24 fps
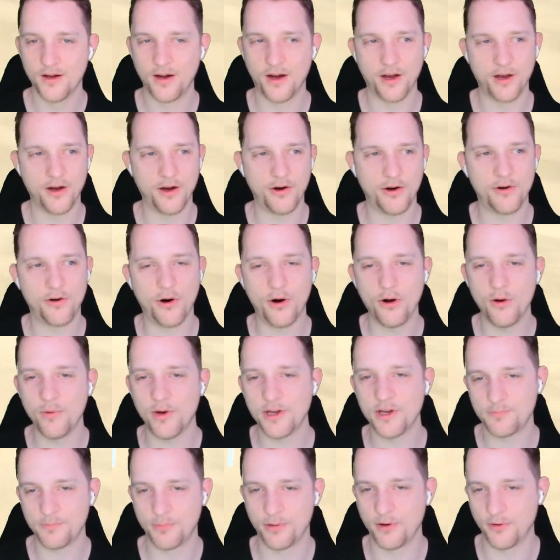I
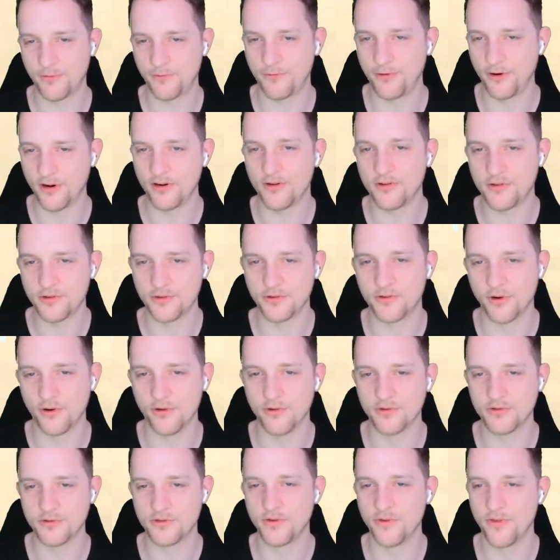always prefer to
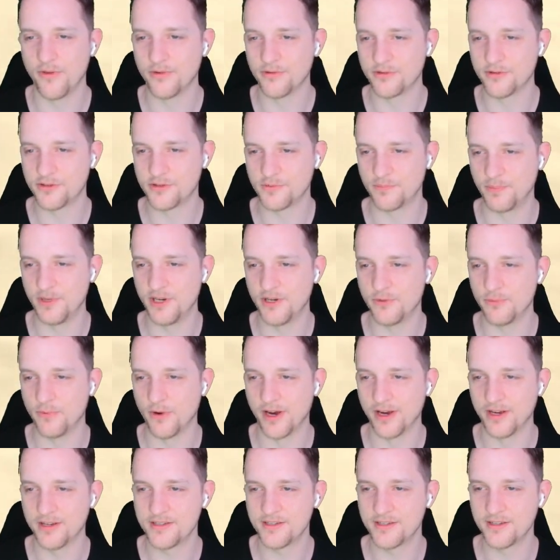go to those
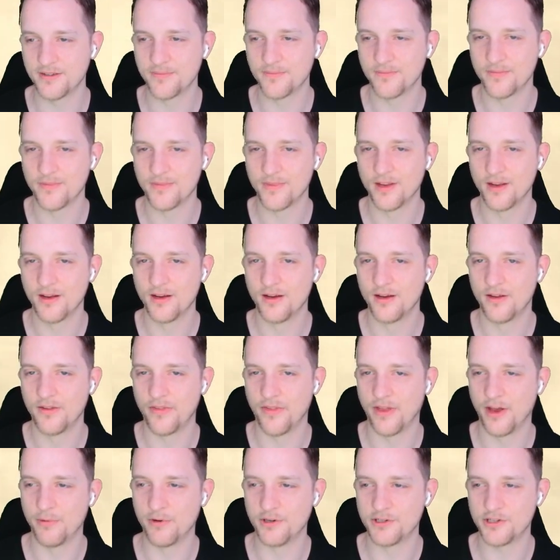speedways.
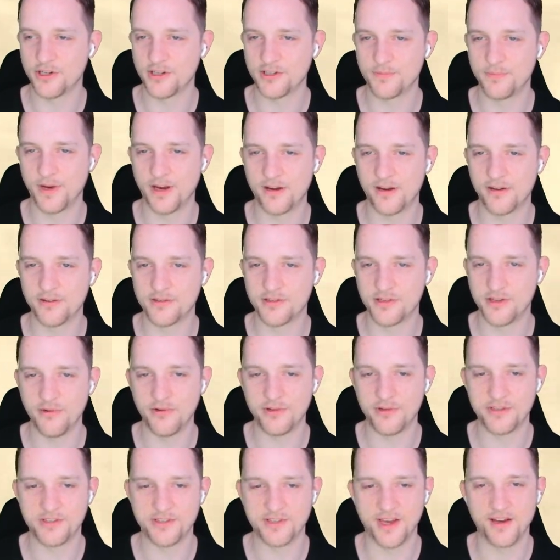They will just make you so
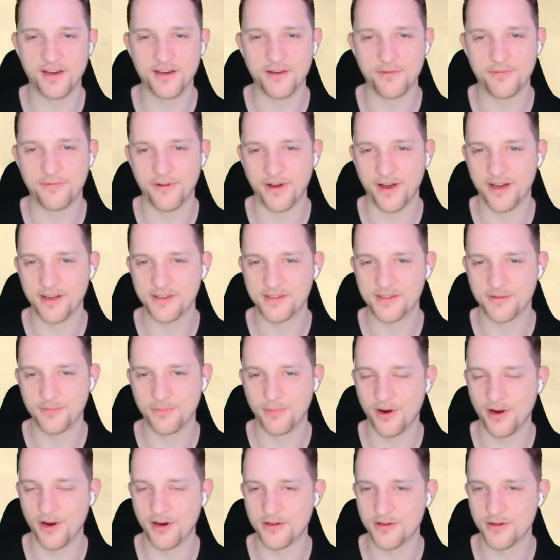insanely fast,
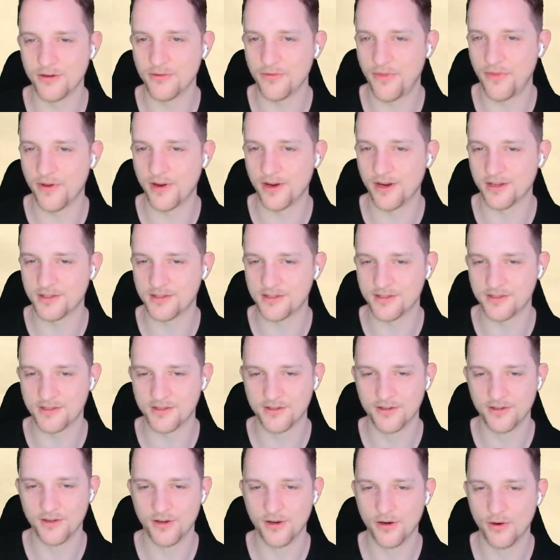but I don't think it's
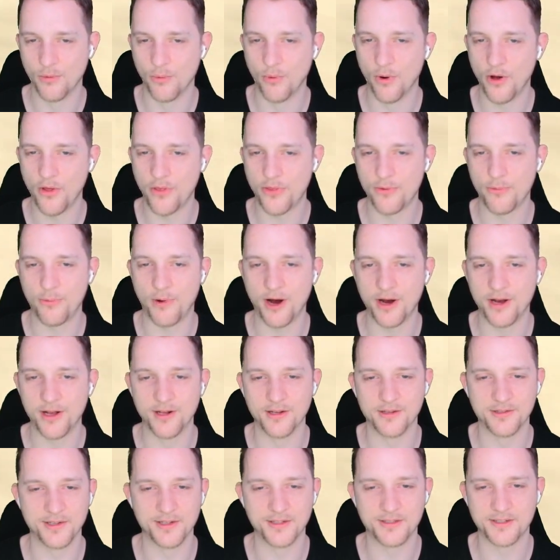
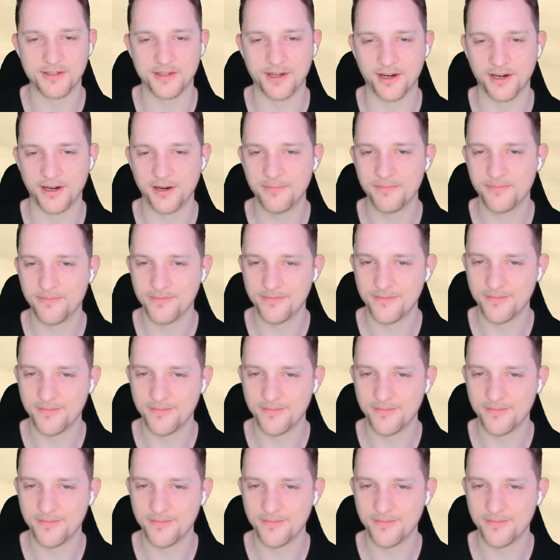worthwhile this time.